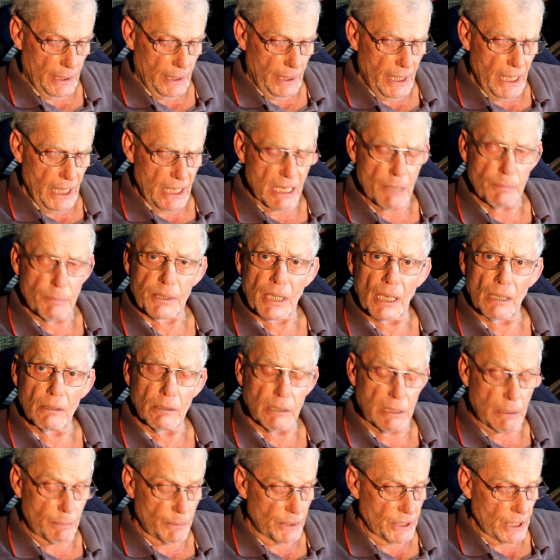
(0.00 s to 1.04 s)
He keeps telling
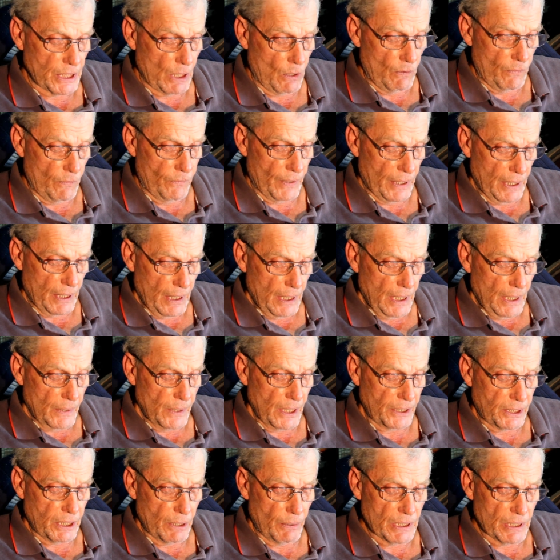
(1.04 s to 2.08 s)
himself
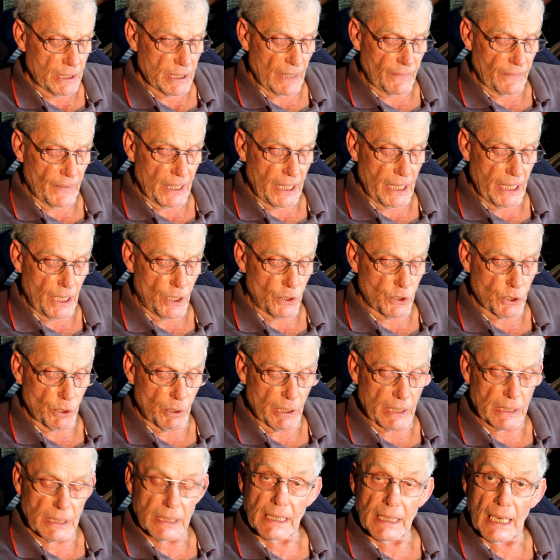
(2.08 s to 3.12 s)
that there is nothing here
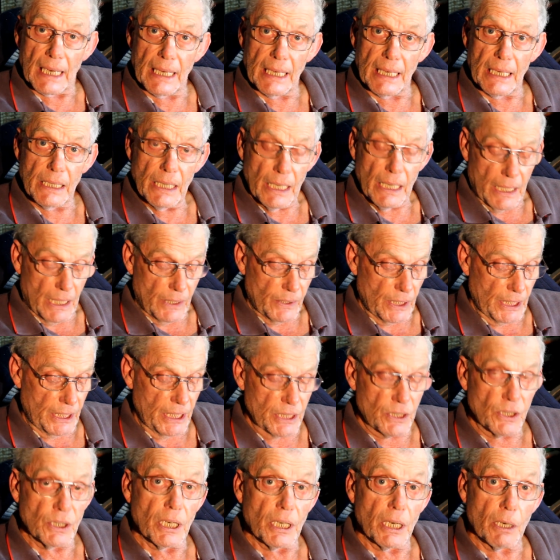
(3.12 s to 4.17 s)
during the day that
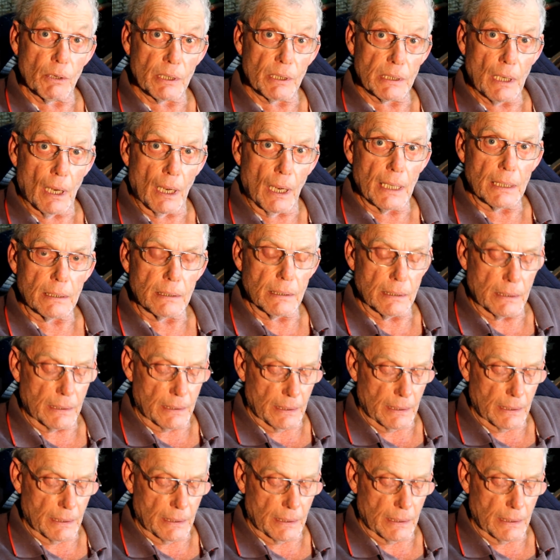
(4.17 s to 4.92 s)
isn't here at night.